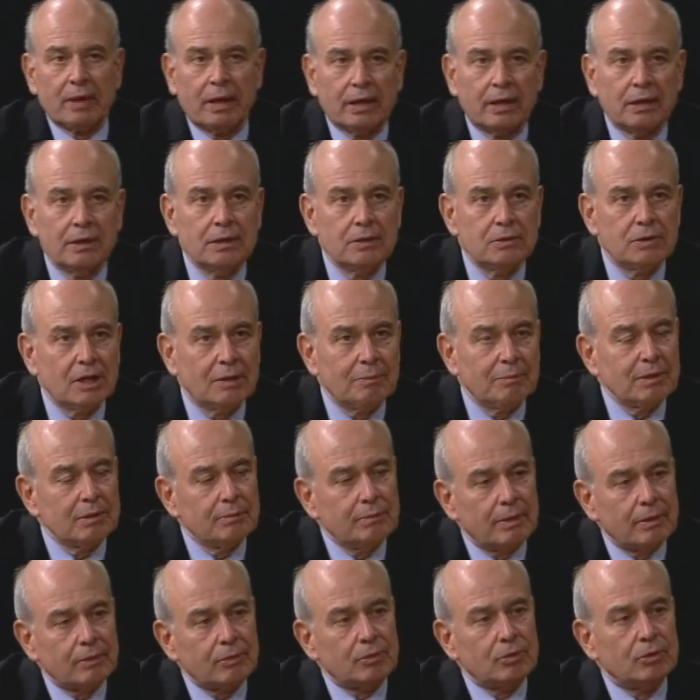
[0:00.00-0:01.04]
And can you tell me
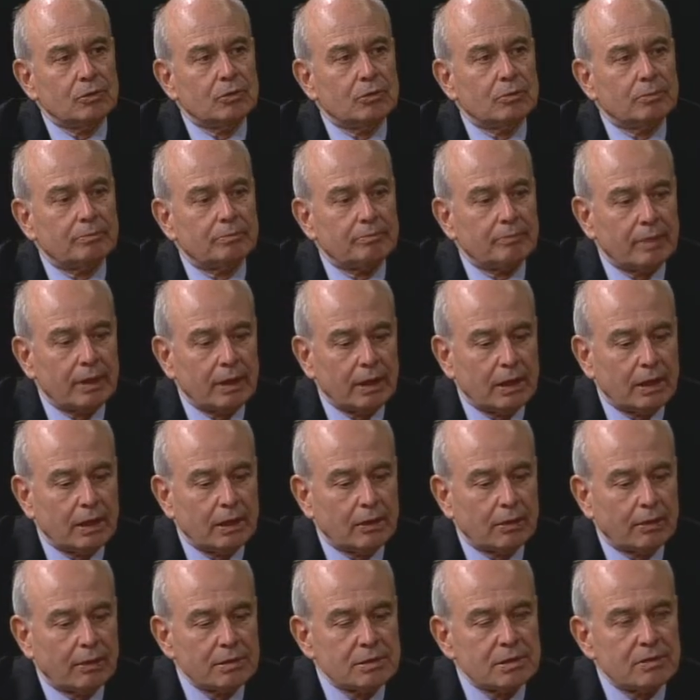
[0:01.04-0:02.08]
about your
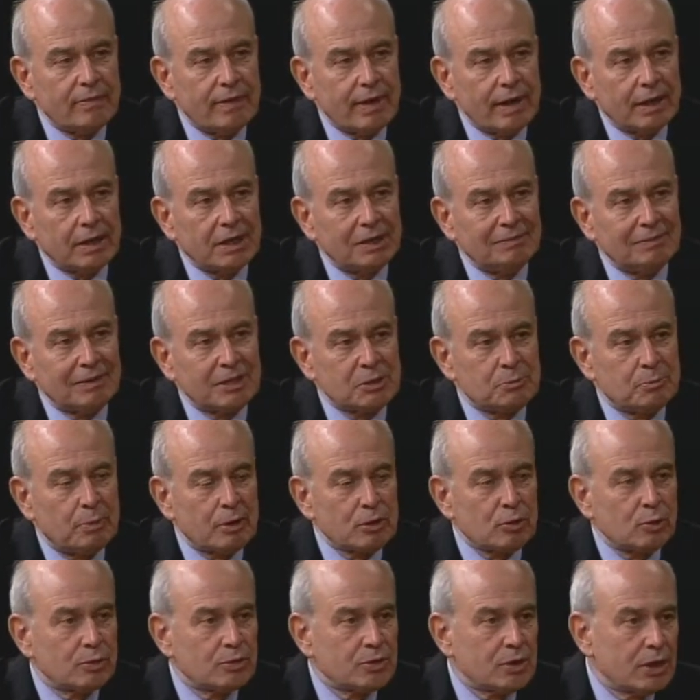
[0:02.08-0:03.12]
areas of academic
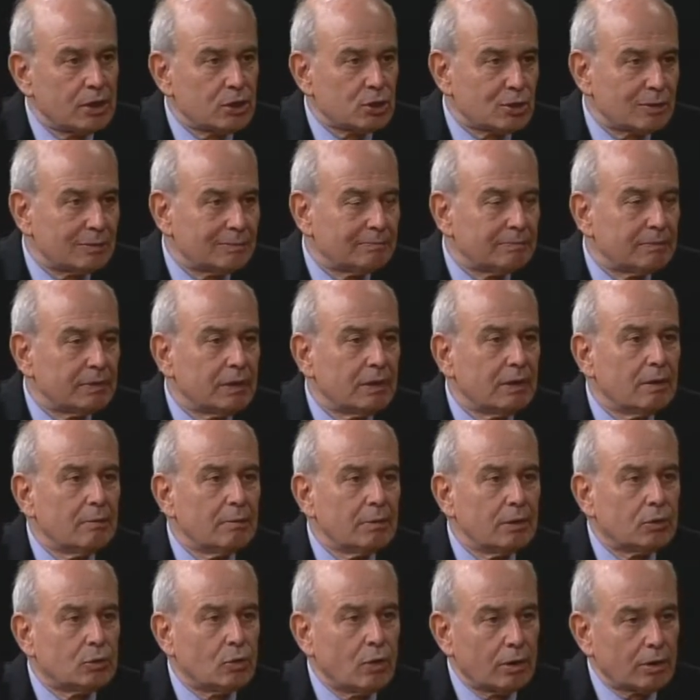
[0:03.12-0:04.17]
specialization?
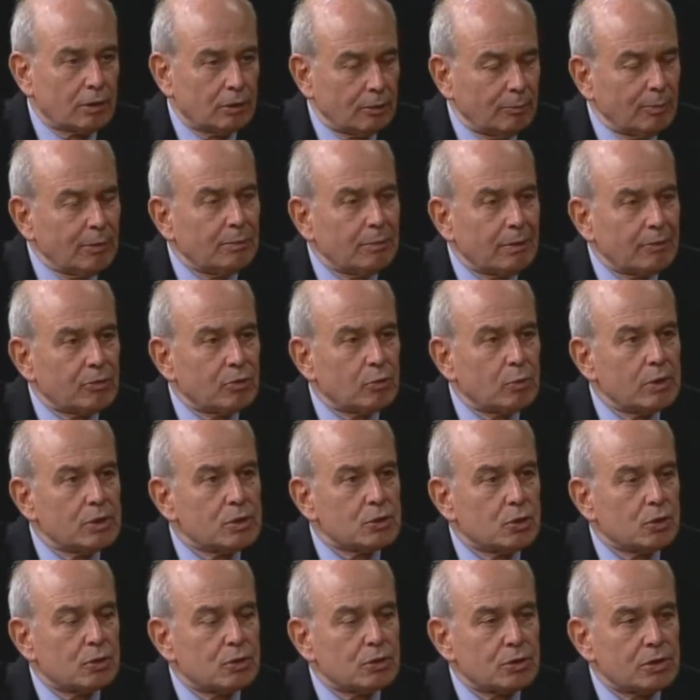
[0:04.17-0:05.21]
Talk a little bit about the
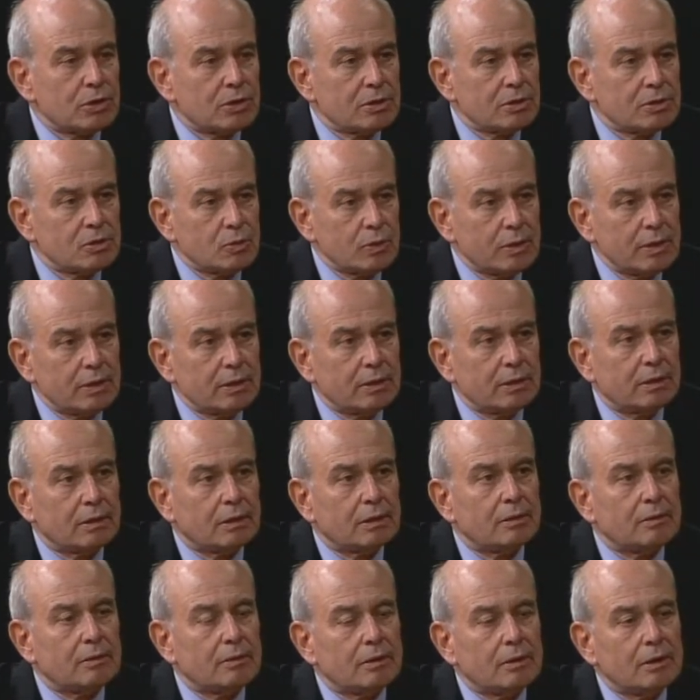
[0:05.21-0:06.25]
research in
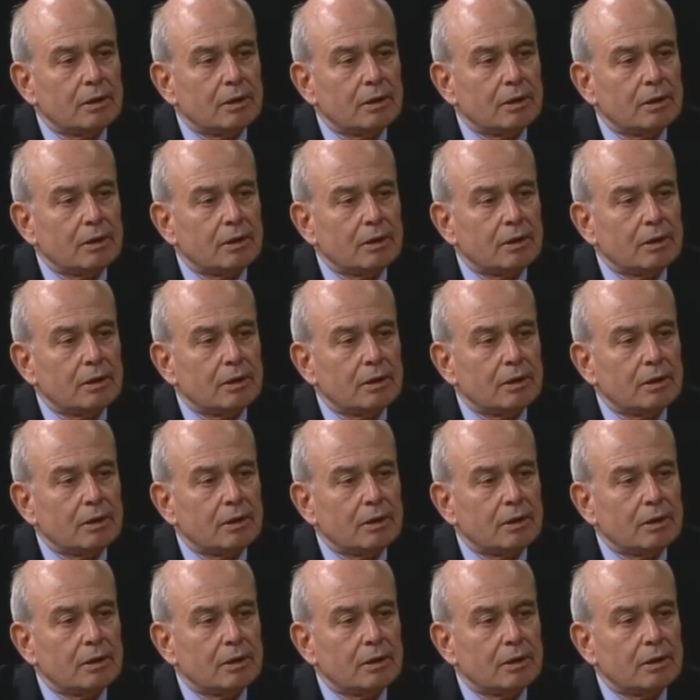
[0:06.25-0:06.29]
Sweden.